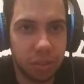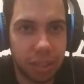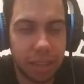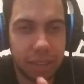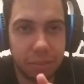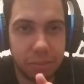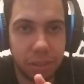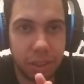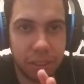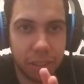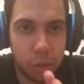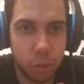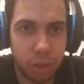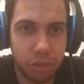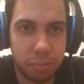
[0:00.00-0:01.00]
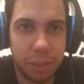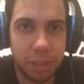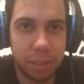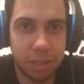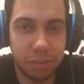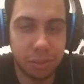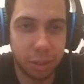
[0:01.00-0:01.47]
They had to find the 12
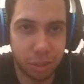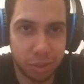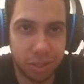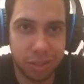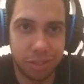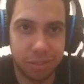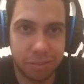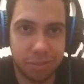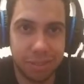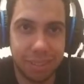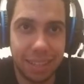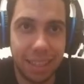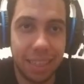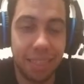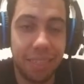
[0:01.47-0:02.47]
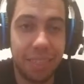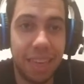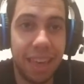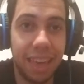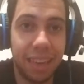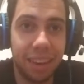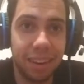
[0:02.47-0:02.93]
pieces first.
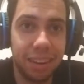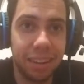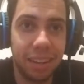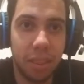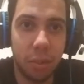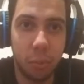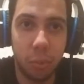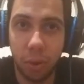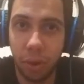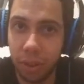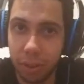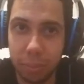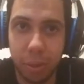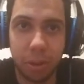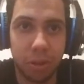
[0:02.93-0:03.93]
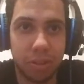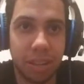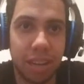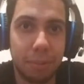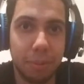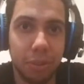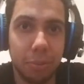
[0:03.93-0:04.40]
Then one of the partners
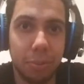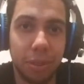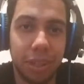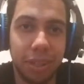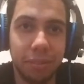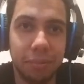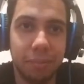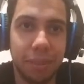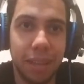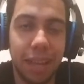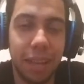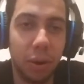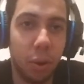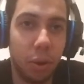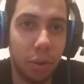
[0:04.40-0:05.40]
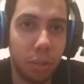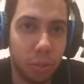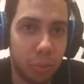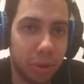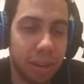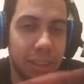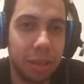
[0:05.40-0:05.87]
had to build a plane, and all
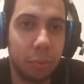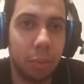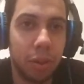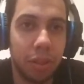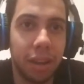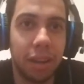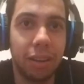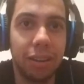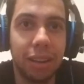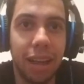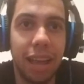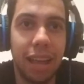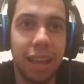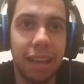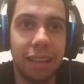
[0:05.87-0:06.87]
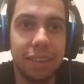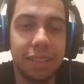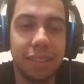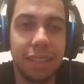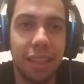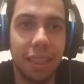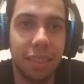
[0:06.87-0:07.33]
three of them were there,
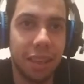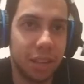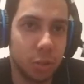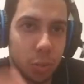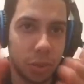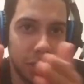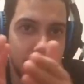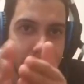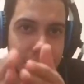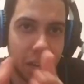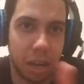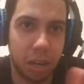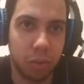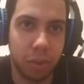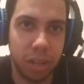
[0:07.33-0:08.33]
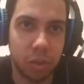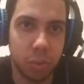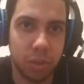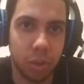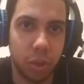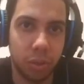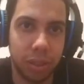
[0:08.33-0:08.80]
and that's when the entire race
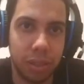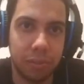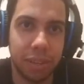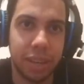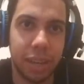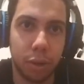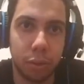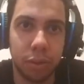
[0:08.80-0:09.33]
was all evened out.